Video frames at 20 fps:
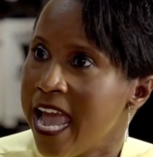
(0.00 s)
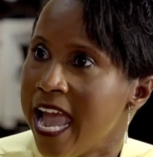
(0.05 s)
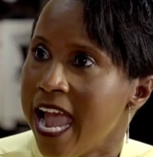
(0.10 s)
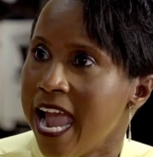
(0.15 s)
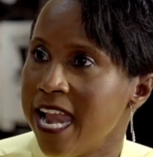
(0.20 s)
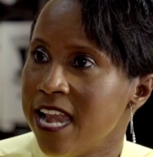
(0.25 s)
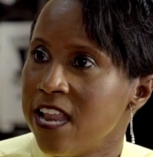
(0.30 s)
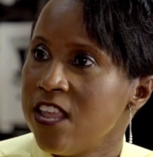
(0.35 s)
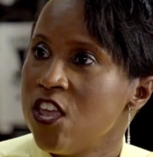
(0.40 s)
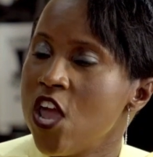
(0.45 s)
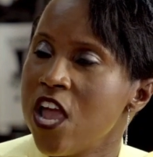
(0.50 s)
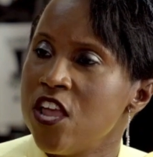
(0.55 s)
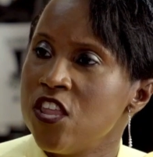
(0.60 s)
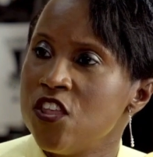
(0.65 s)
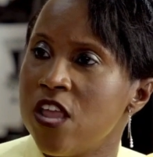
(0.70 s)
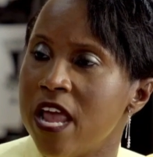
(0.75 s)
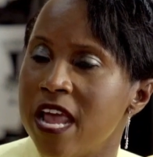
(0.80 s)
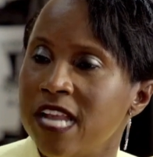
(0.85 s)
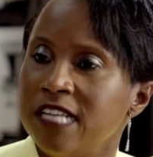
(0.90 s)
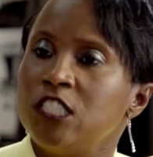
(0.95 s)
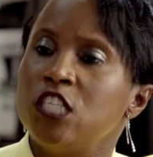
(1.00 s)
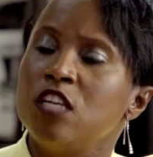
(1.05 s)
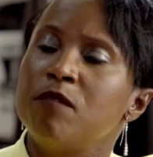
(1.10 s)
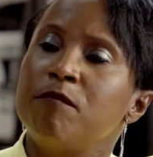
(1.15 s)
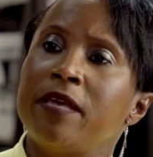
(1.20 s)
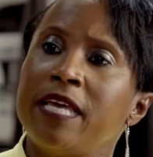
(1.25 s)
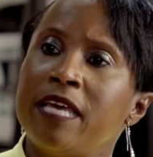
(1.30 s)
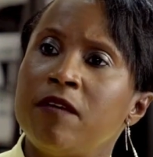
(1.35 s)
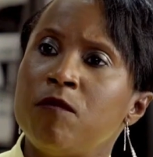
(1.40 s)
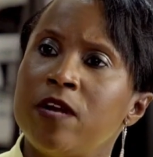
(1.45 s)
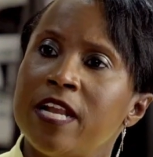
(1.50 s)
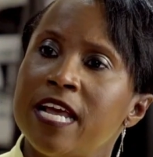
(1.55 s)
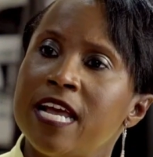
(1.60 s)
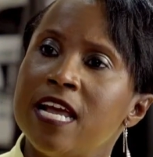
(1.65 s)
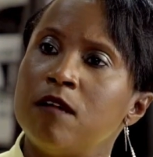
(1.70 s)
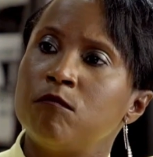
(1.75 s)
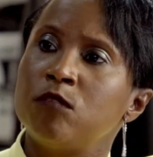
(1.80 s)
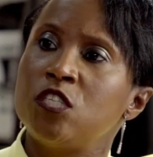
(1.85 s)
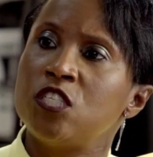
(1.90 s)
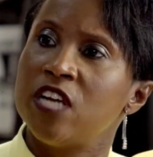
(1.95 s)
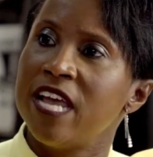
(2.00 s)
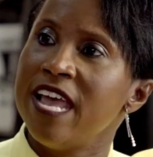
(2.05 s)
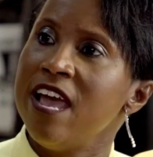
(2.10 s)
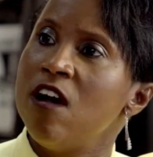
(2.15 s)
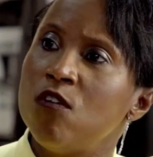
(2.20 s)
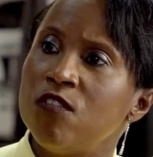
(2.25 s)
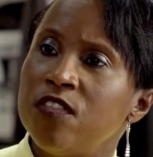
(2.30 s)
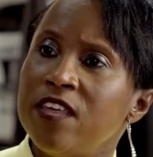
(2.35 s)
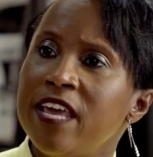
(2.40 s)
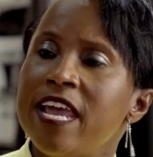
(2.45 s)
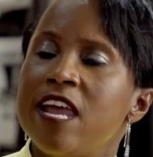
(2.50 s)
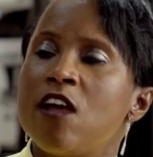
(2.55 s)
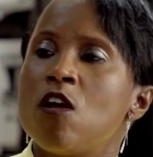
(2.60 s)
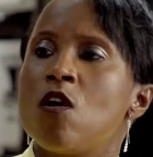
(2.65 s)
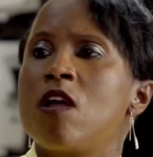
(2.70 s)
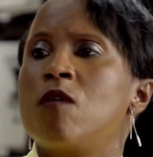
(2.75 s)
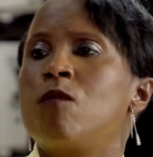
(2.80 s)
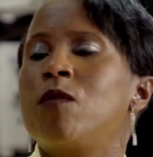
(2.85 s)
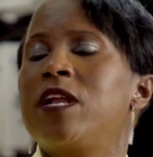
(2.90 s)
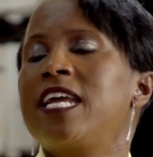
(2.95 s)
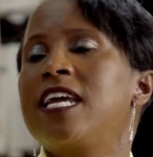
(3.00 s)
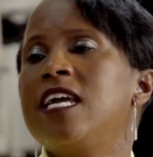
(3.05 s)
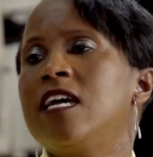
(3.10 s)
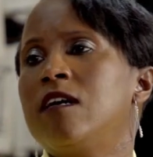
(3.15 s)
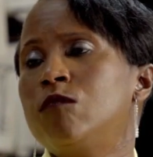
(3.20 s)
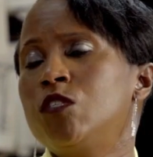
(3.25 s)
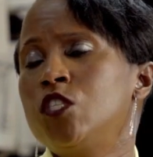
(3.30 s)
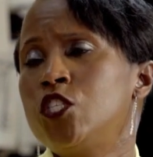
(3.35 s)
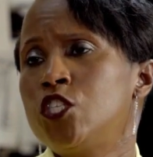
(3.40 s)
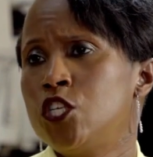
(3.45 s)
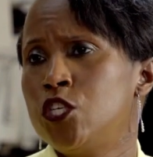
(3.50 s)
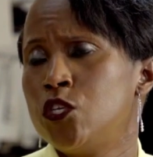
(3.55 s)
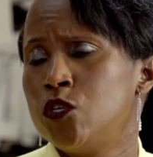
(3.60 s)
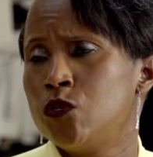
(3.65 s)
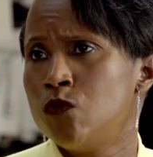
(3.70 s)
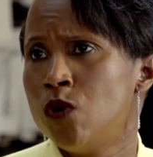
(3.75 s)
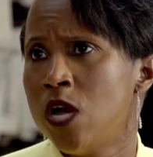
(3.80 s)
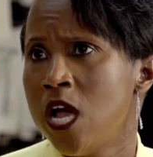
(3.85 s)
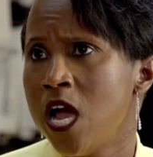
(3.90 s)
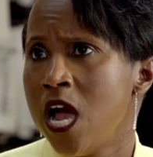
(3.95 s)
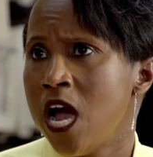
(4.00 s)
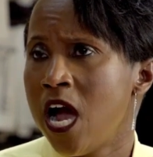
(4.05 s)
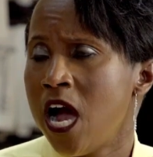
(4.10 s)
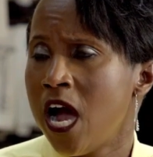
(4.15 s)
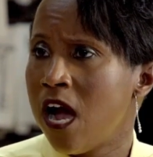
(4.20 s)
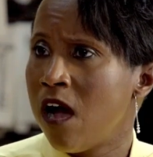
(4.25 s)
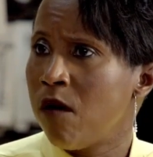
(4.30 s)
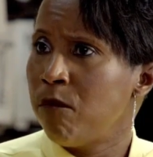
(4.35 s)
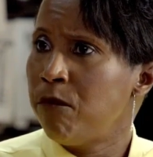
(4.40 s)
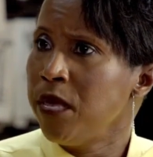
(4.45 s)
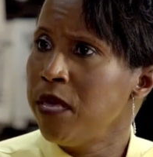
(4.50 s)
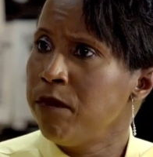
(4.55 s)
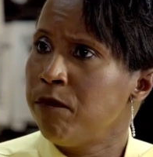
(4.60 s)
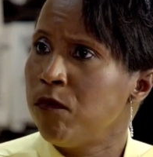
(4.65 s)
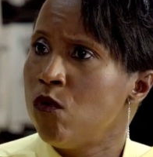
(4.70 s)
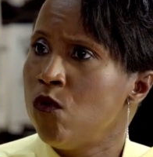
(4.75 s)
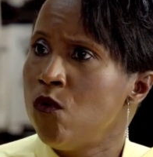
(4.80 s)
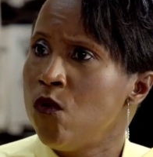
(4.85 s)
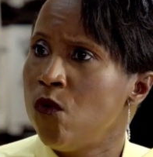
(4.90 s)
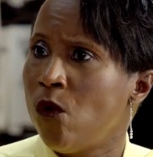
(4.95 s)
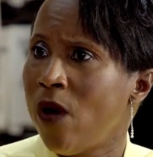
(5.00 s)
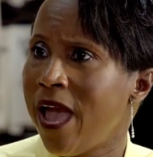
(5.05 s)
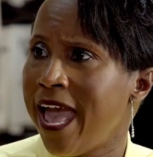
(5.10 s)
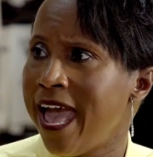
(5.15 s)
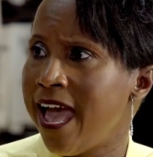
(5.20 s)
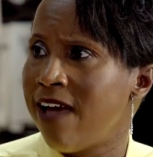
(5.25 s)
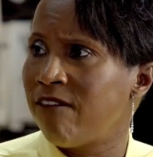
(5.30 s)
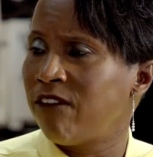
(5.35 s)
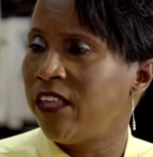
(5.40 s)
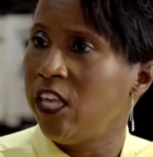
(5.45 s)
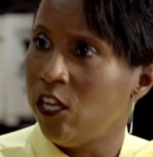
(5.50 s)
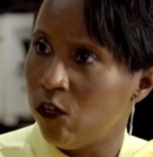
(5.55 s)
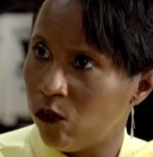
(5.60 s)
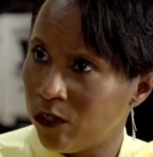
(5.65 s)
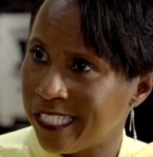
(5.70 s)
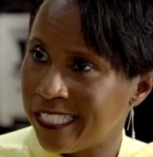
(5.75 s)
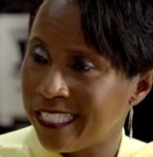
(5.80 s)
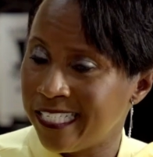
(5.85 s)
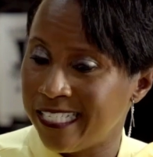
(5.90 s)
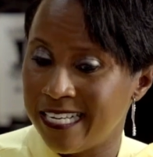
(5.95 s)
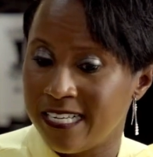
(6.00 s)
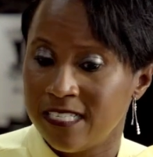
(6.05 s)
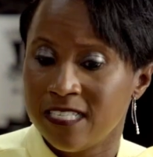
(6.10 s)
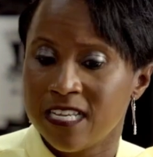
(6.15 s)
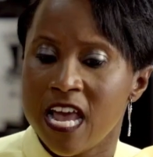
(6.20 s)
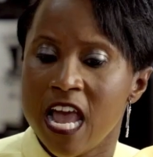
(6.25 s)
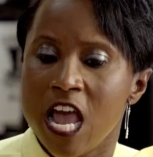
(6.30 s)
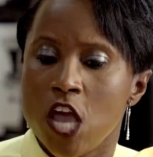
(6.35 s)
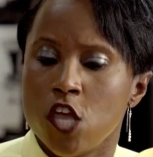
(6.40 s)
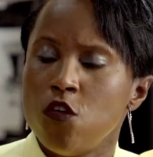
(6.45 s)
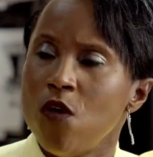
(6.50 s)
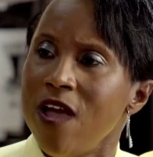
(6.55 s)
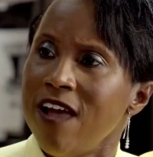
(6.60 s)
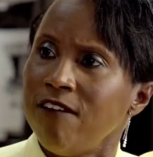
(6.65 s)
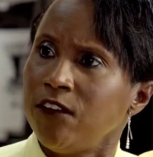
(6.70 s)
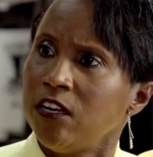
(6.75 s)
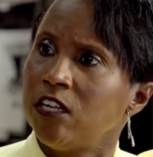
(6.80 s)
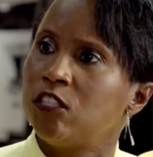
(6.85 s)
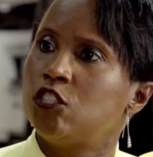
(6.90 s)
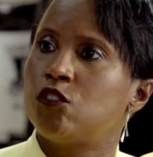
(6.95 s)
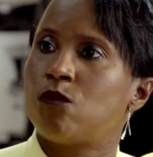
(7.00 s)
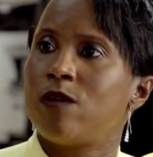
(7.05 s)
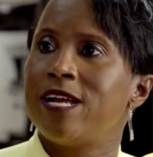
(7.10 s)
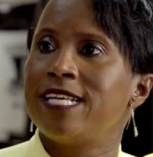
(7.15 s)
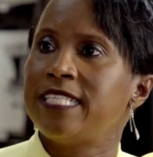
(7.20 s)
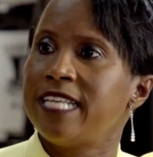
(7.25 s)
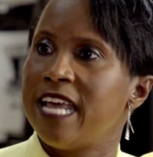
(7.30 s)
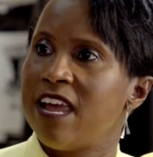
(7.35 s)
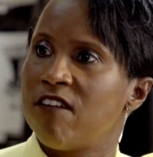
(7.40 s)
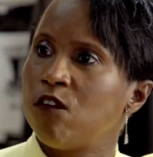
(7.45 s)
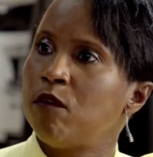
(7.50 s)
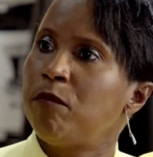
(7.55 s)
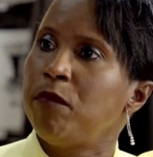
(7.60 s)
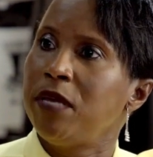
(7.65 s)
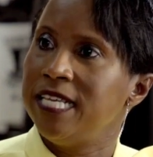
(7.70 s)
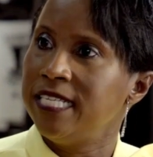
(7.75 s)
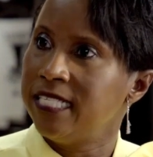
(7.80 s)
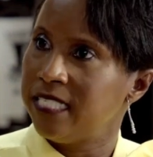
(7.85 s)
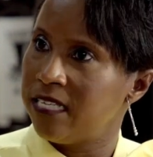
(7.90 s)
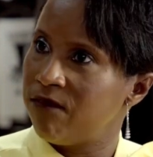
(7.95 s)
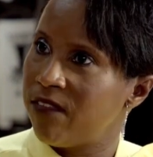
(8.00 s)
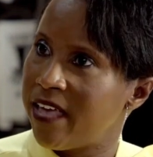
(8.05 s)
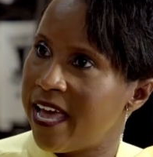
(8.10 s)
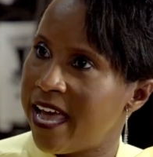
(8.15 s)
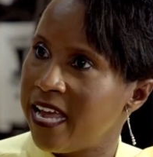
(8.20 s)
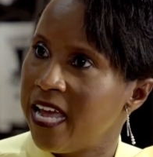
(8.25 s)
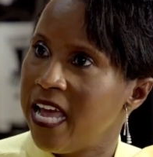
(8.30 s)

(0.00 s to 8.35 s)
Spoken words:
Mm-hmm. And to me, when it comes to healthcare and when it comes to people who have illnesses, you have to address every piece of that.